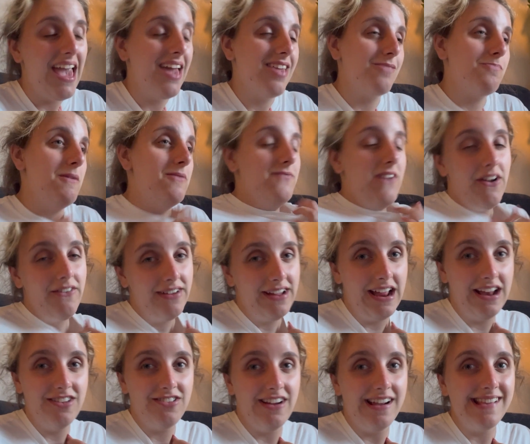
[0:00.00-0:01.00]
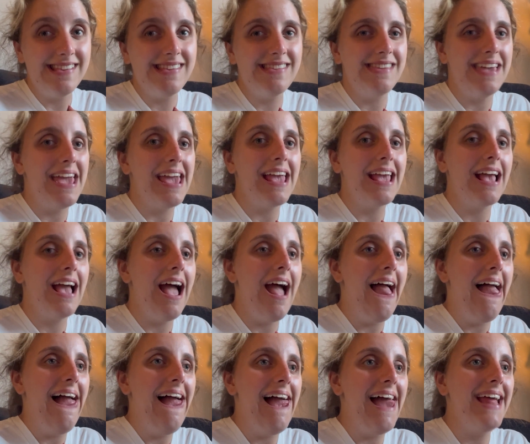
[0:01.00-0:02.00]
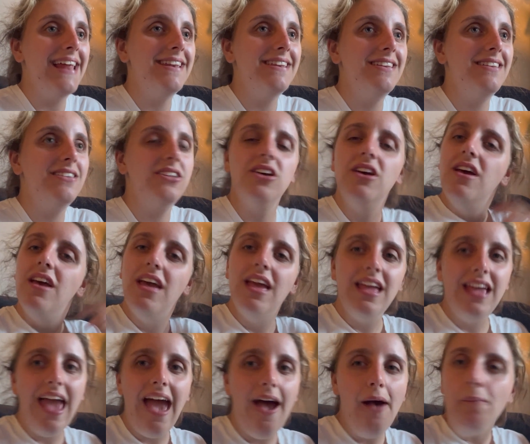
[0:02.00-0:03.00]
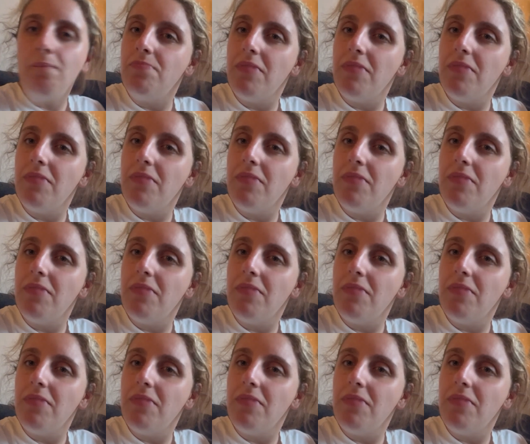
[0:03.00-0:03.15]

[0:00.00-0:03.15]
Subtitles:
It's been very interesting, and yeah,